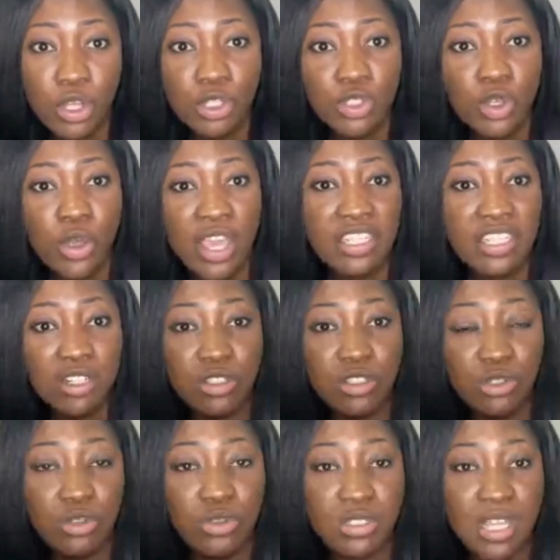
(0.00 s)
So HR
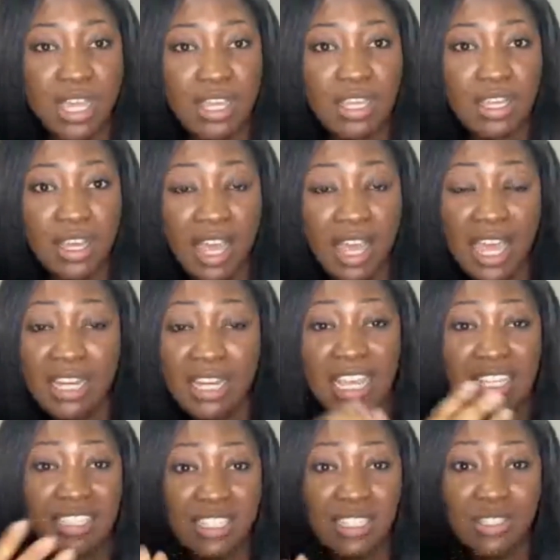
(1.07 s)
tools that can
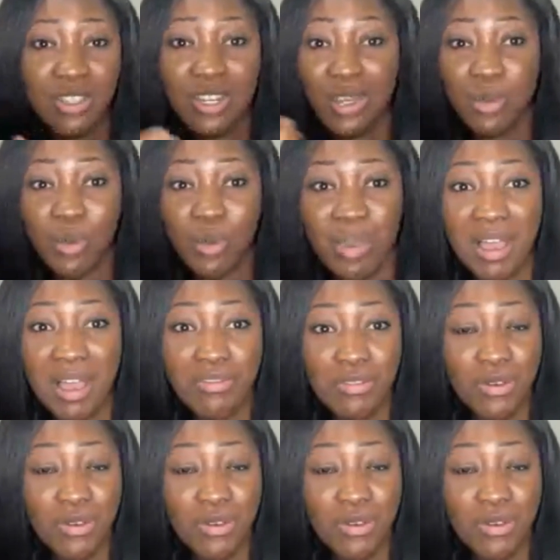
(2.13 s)
exist on a mobile